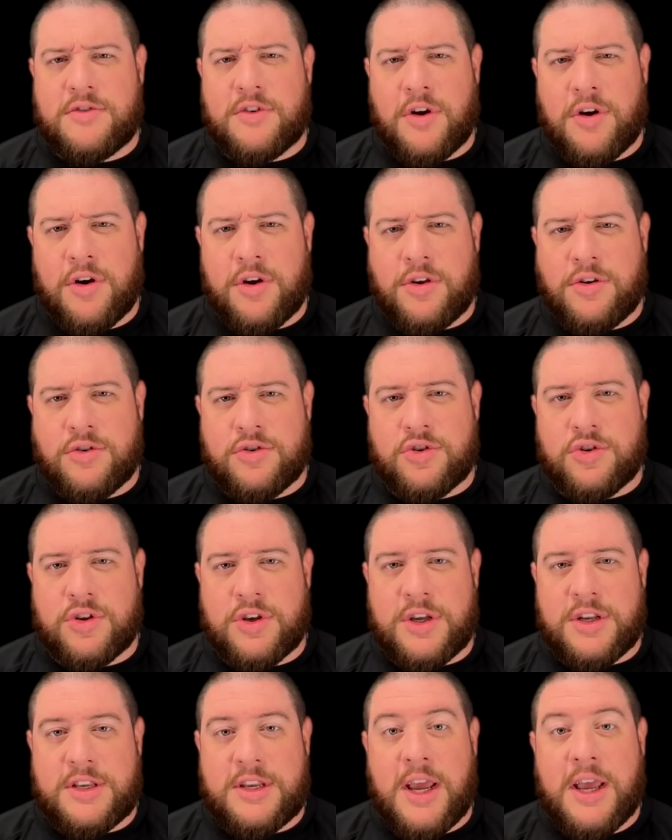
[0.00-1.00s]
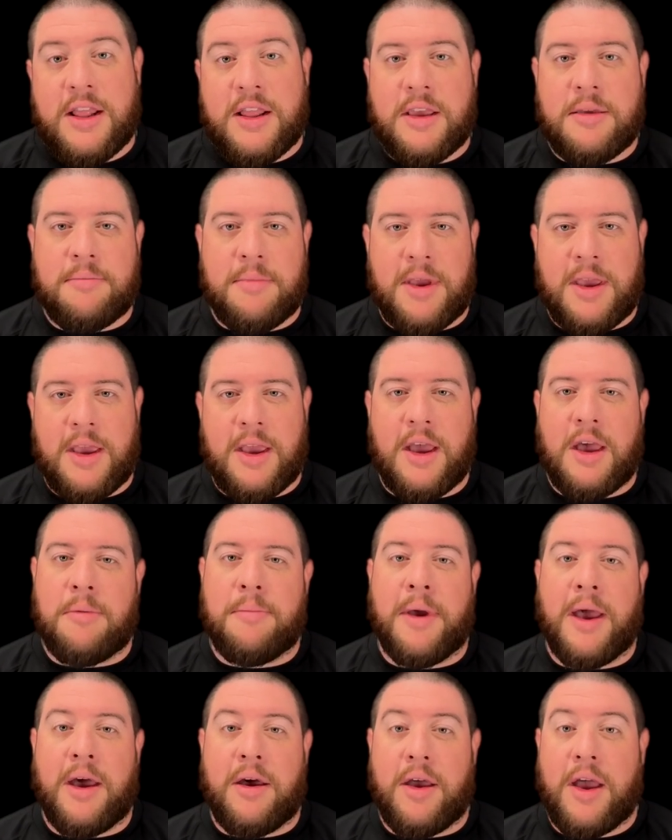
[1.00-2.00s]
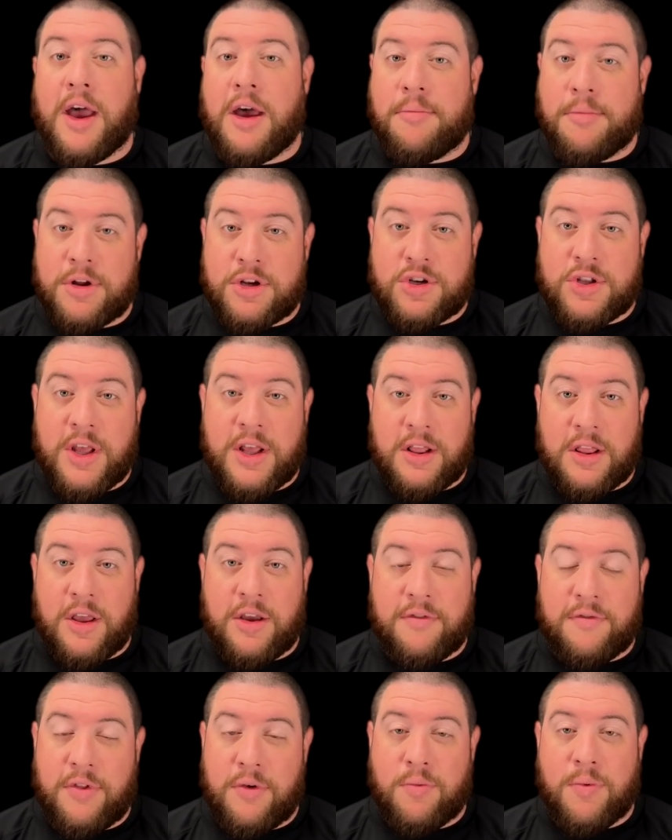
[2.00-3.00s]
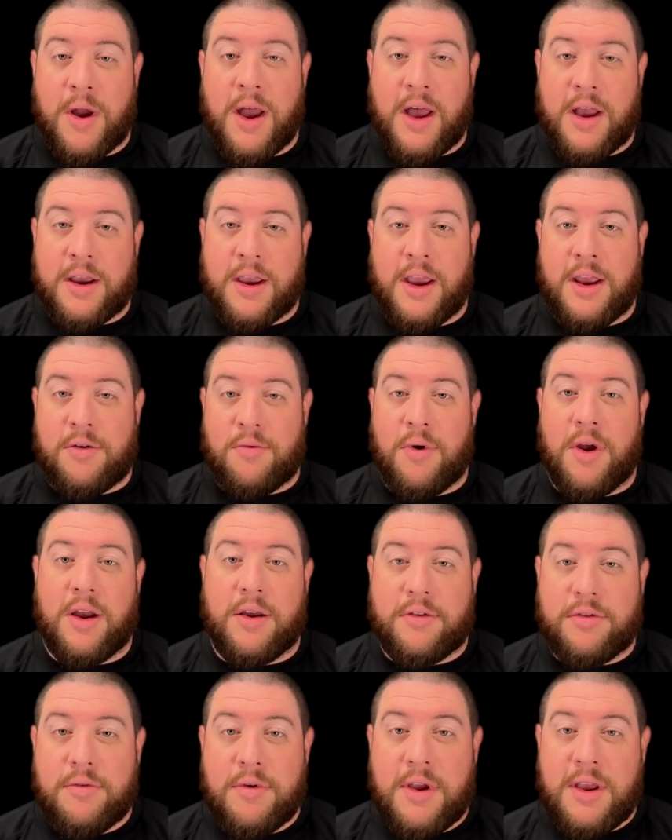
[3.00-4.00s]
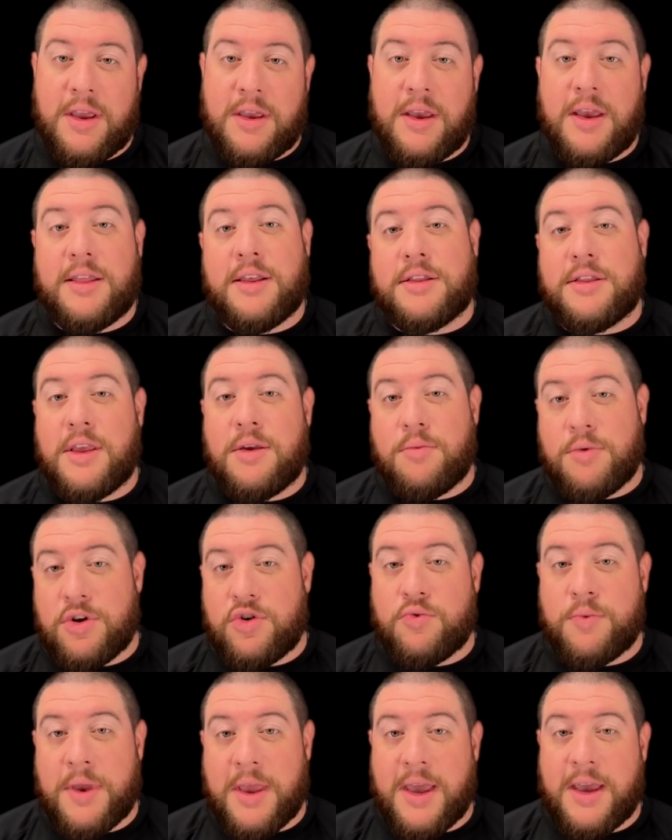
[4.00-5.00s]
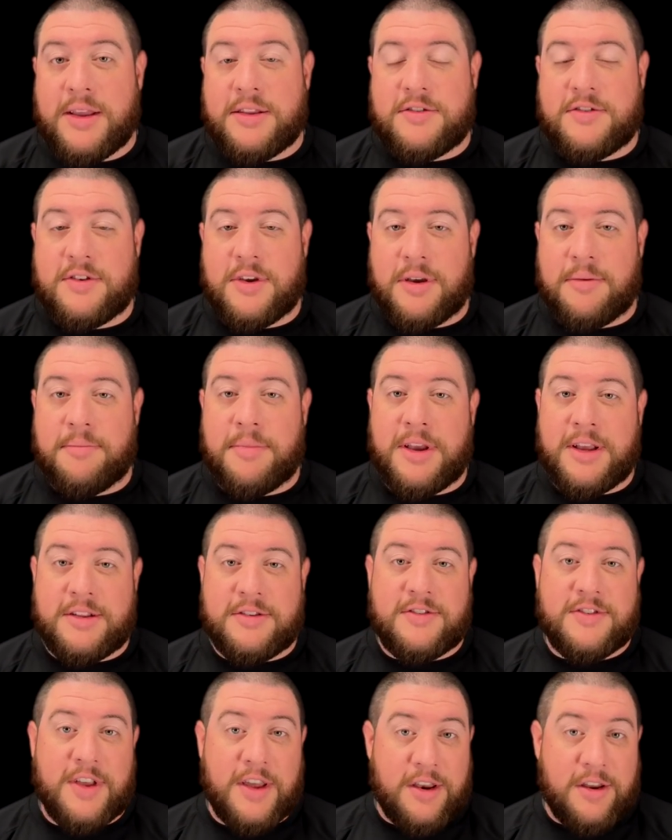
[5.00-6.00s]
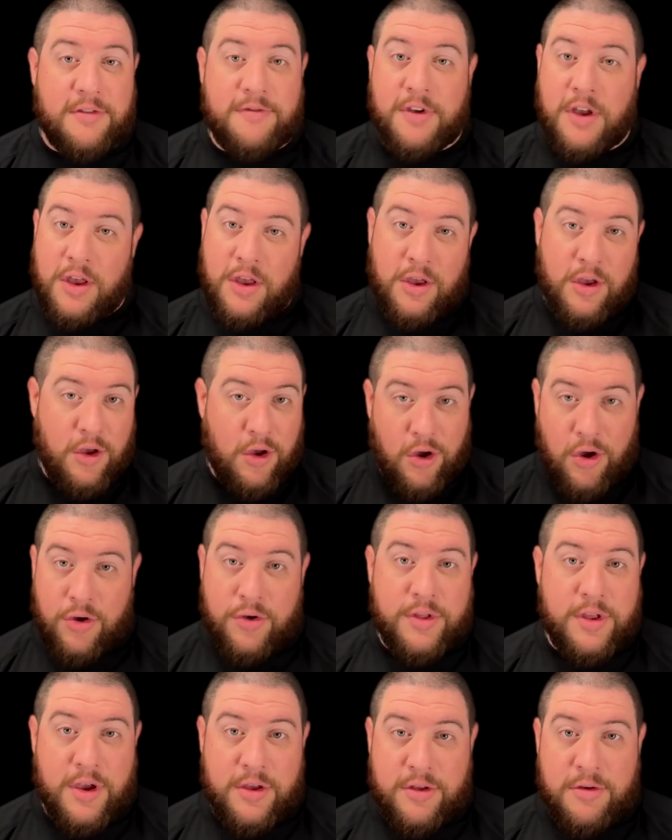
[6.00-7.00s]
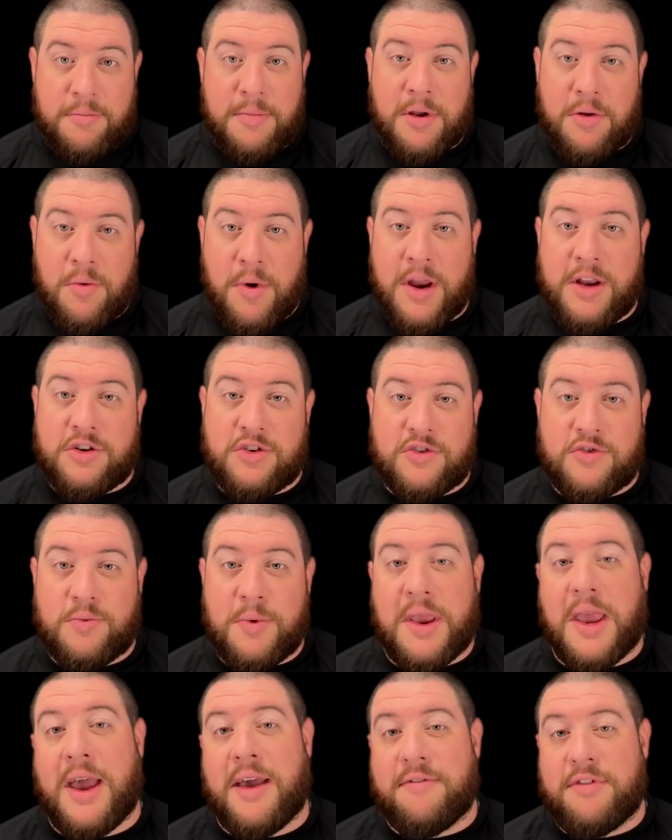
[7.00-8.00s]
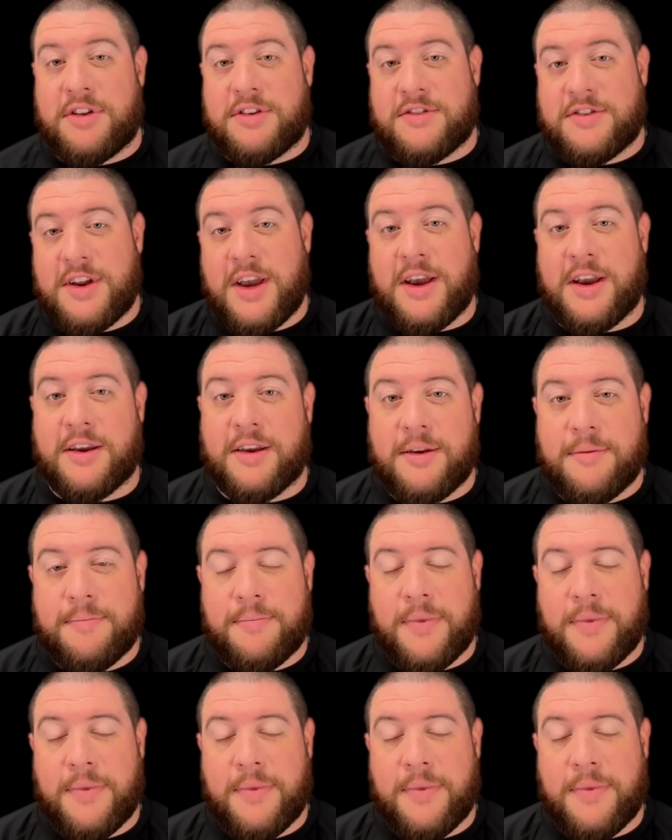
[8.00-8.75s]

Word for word: are usually telling me about how much they love the Rock and Rock 3 and that they wish we had some instead of all the other mid ranges we have in stock.